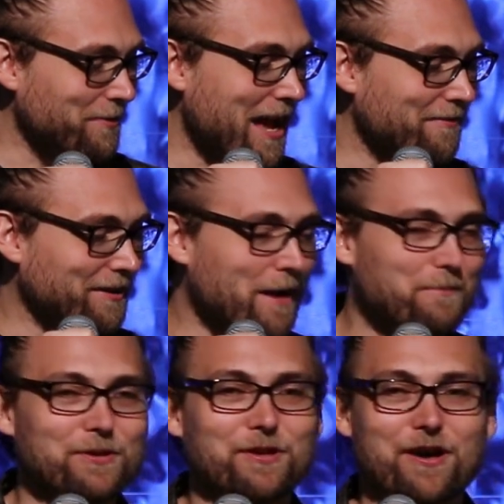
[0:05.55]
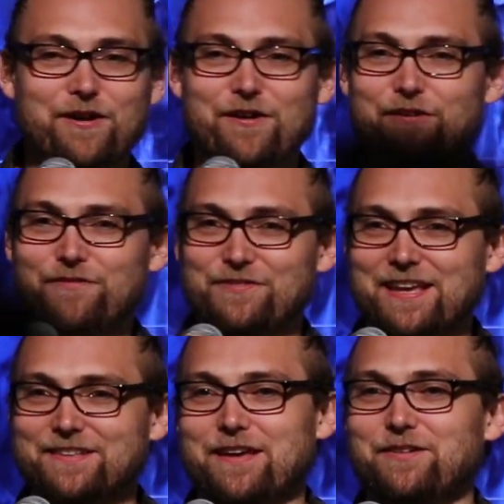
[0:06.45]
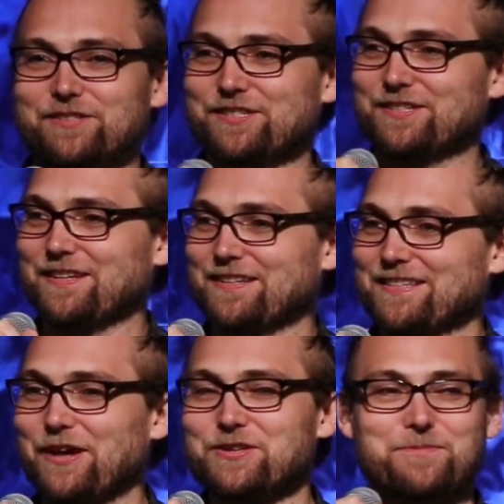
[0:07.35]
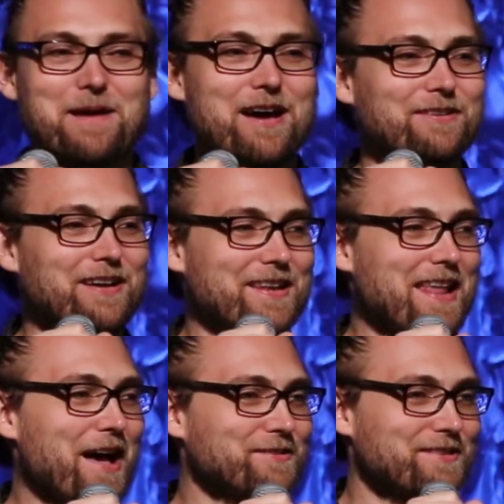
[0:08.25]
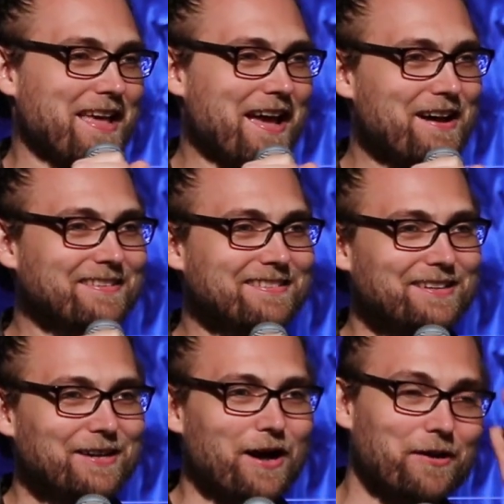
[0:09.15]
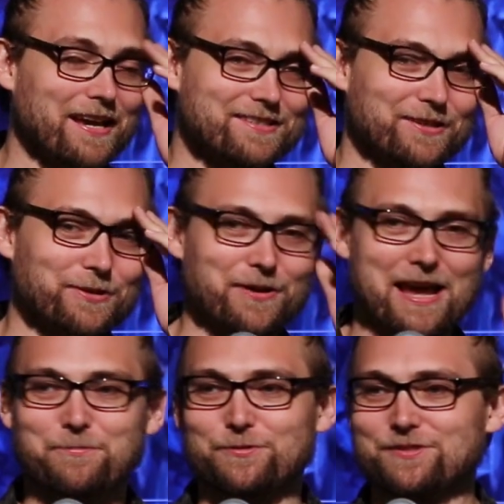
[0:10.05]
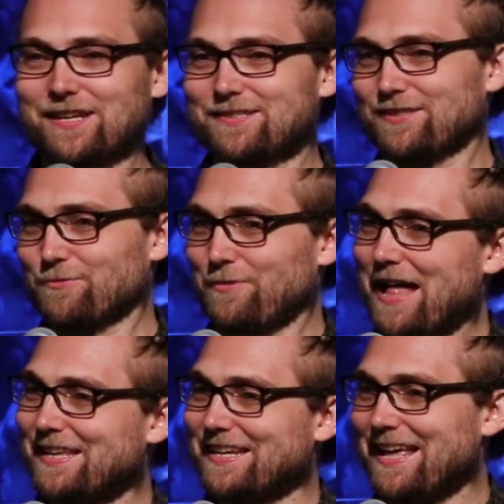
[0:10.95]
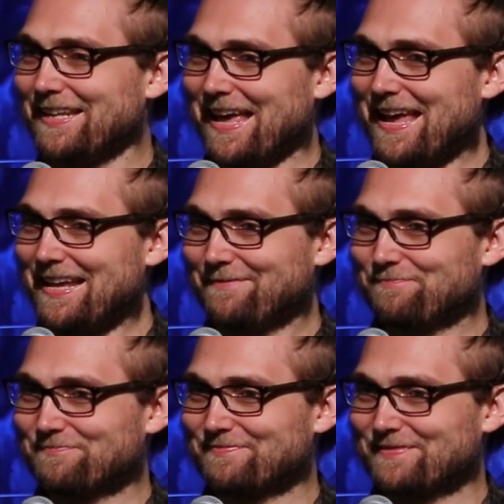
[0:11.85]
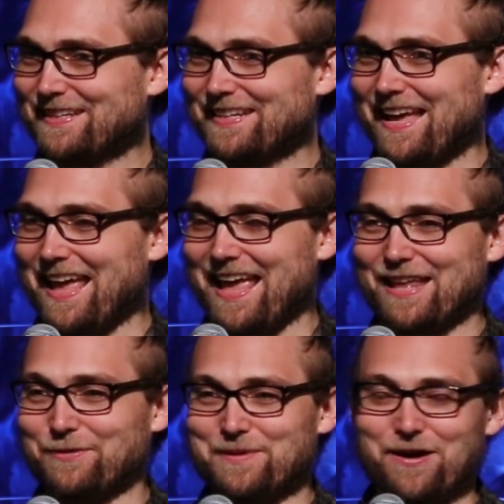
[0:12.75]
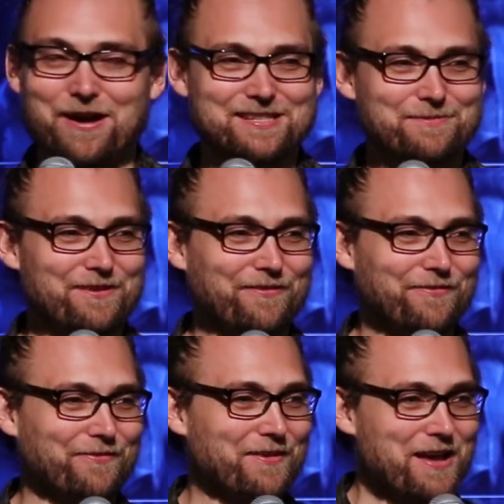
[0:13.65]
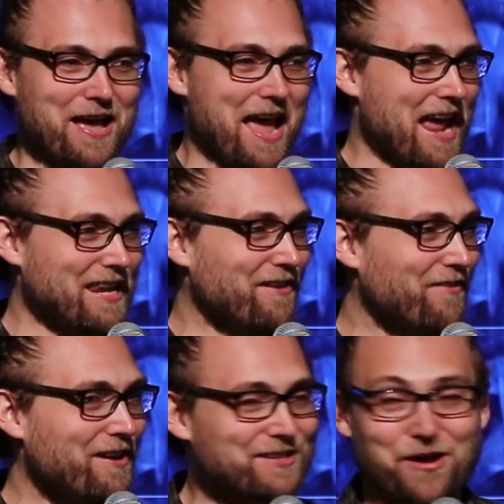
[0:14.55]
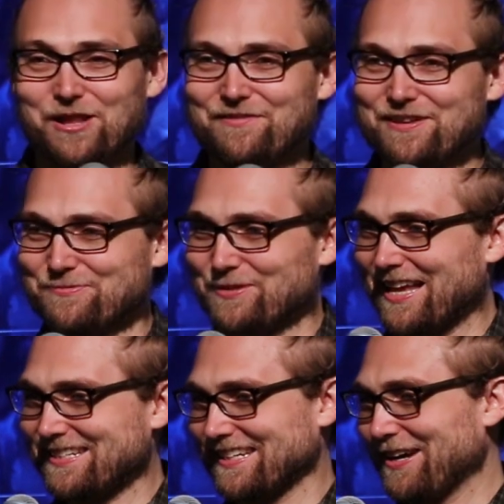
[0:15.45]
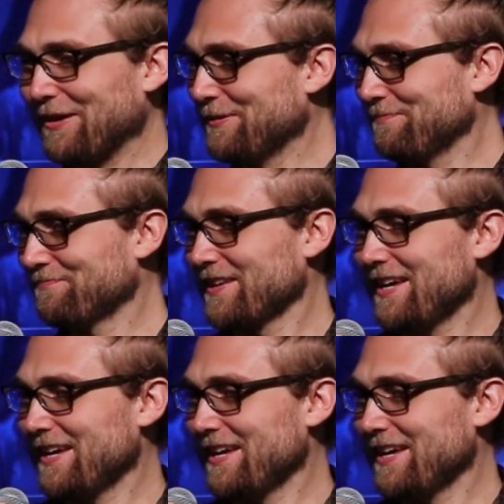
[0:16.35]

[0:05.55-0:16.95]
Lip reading: so we have a couple of things I'll just tell you about, announce now. Okay, so April 6th is the rally in LA, and it would be awesome if any of us, all of us, would like to go.